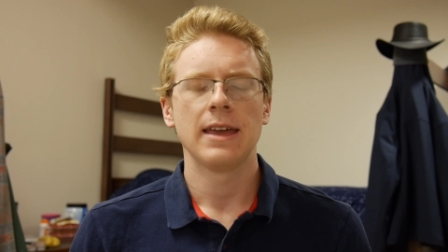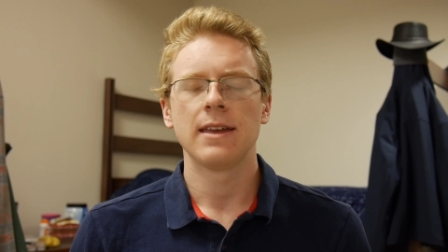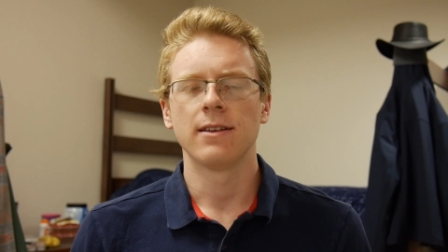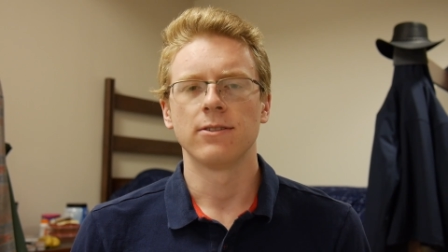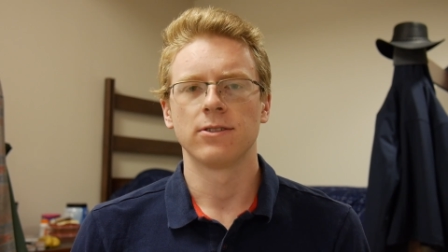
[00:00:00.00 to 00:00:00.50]

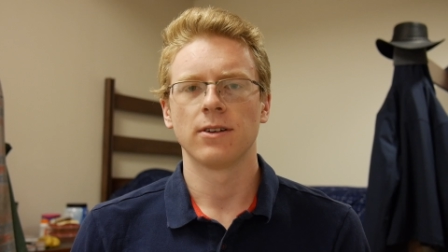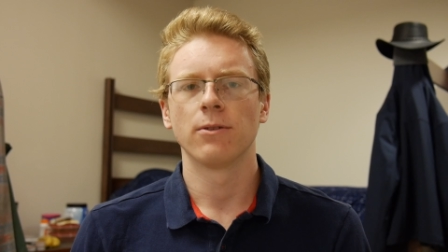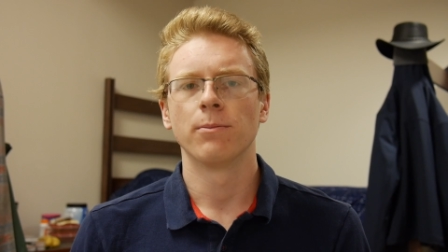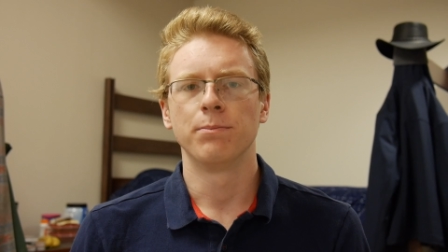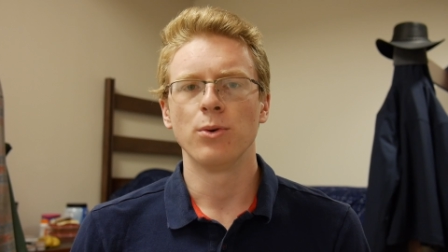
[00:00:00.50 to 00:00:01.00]
is
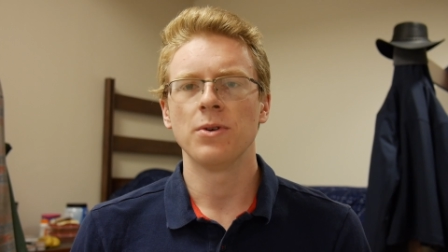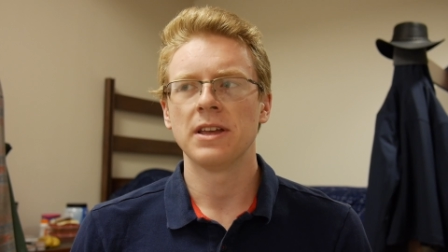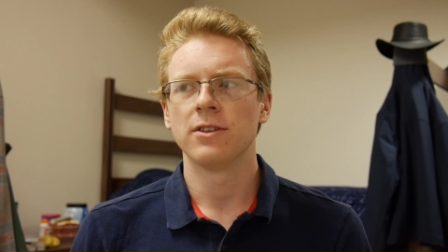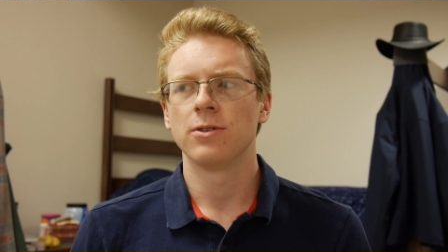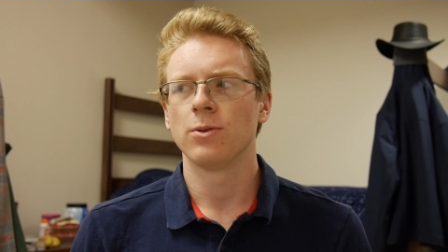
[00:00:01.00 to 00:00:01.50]
boot
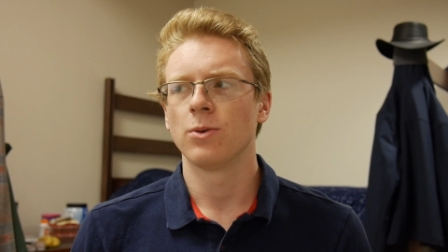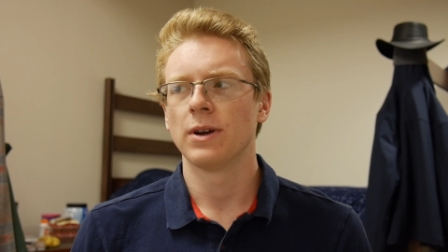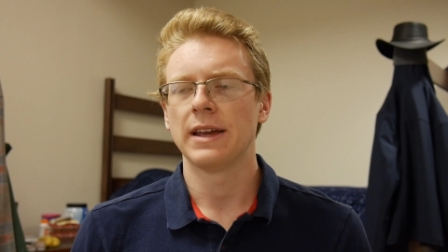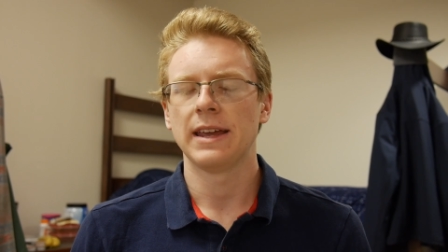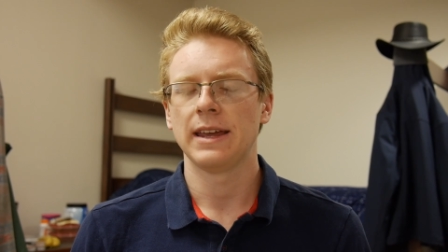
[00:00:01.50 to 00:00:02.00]
into
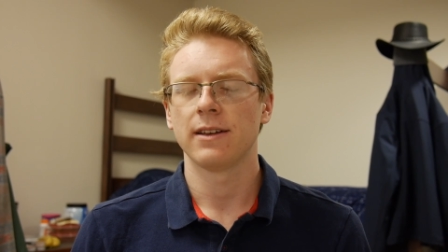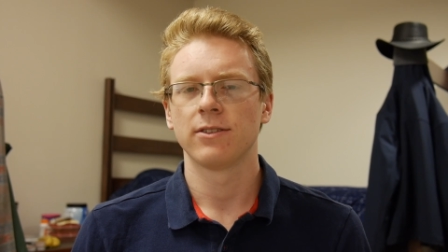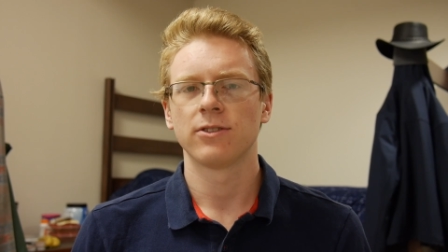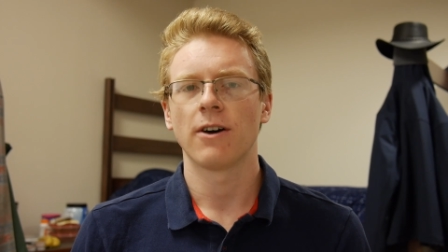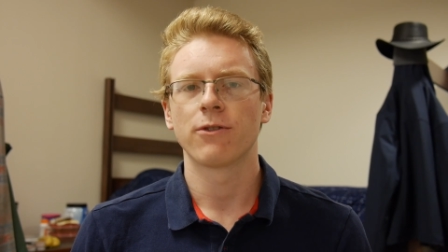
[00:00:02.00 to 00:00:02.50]
a
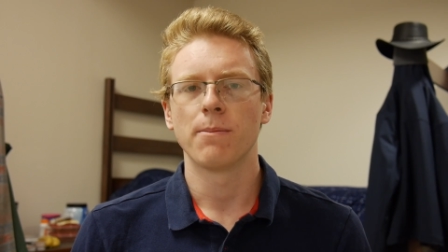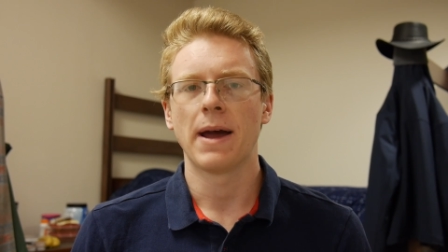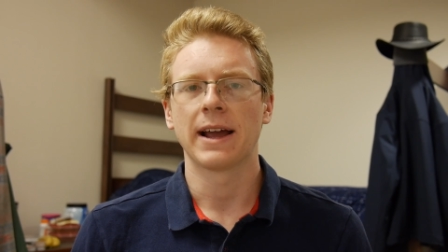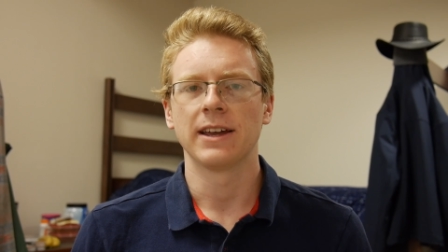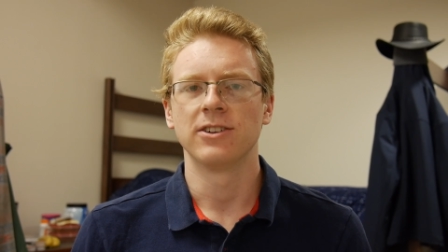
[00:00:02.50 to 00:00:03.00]
software
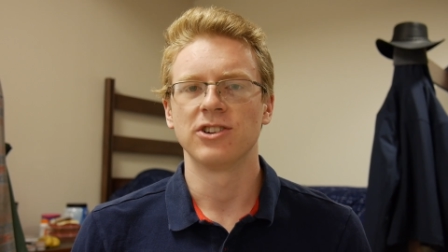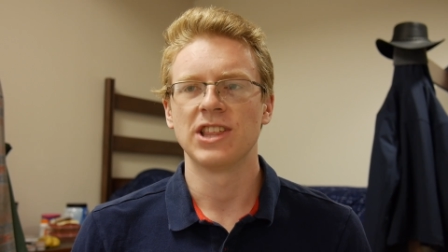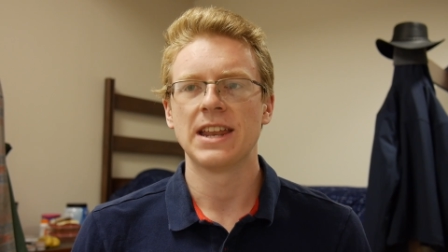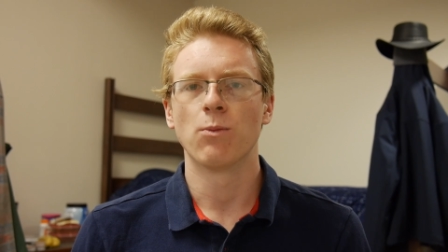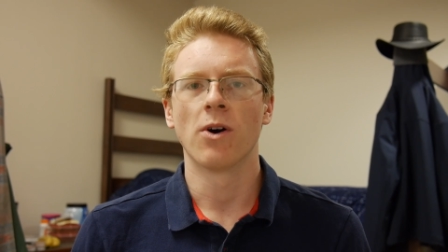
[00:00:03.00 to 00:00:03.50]
package
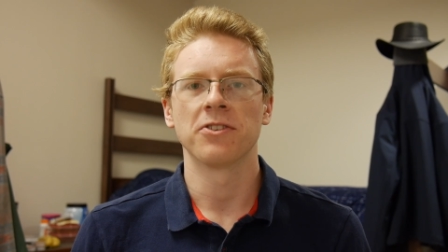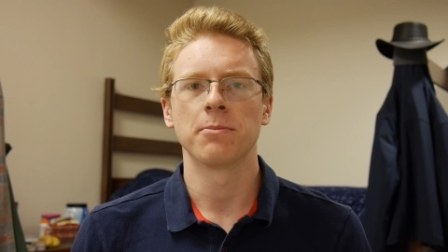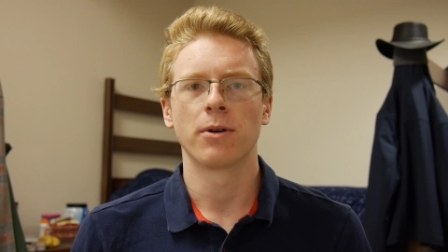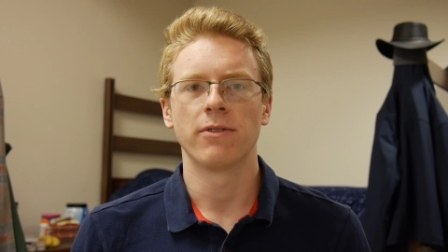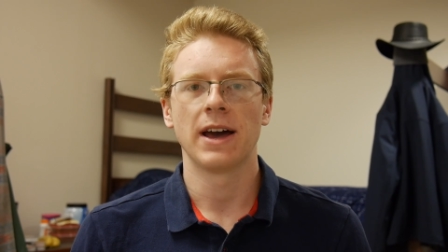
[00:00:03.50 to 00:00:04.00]
that
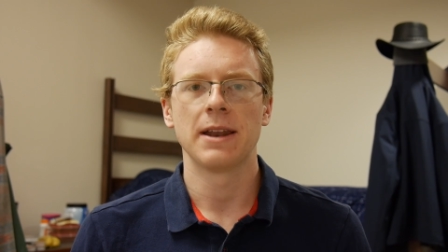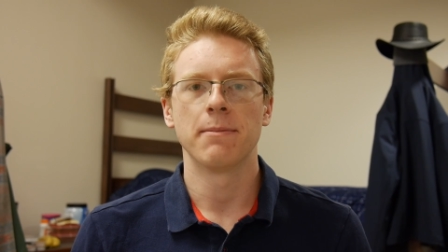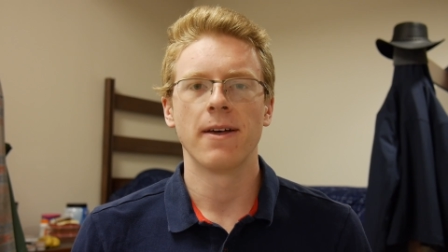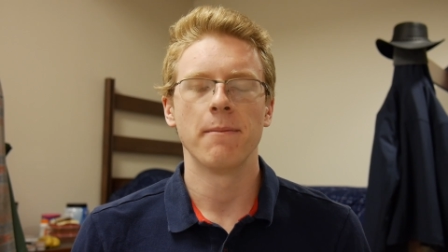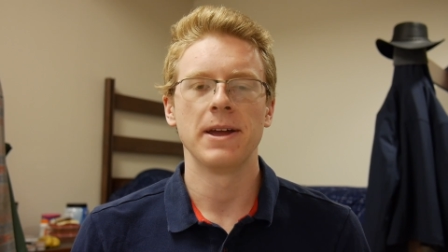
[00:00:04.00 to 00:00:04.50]
wasn't provided
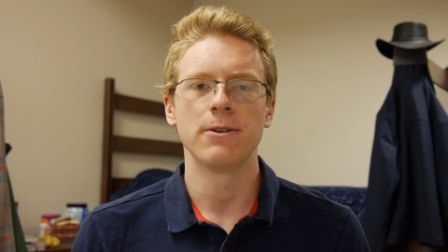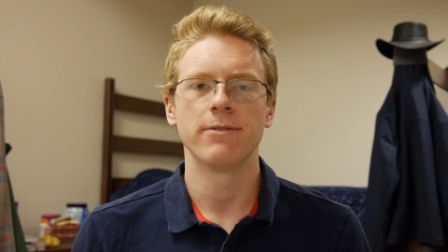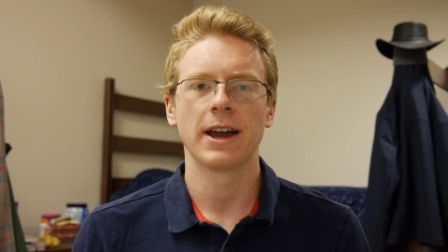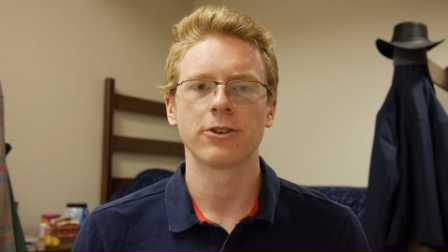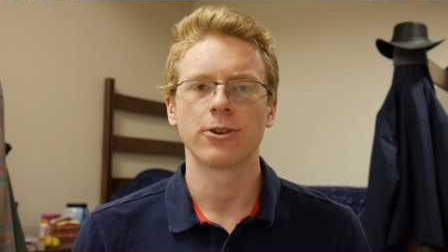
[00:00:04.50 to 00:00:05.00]
by the
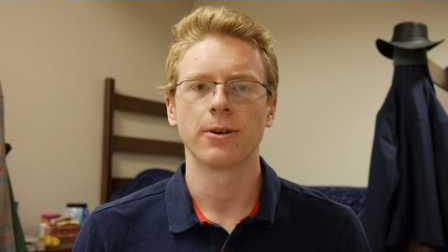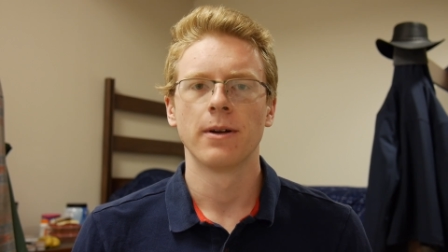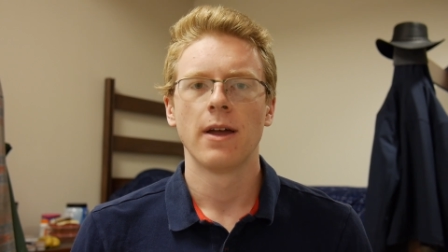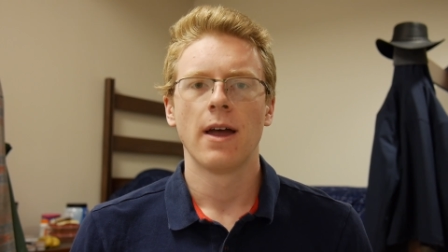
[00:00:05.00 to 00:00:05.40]
manufacturer.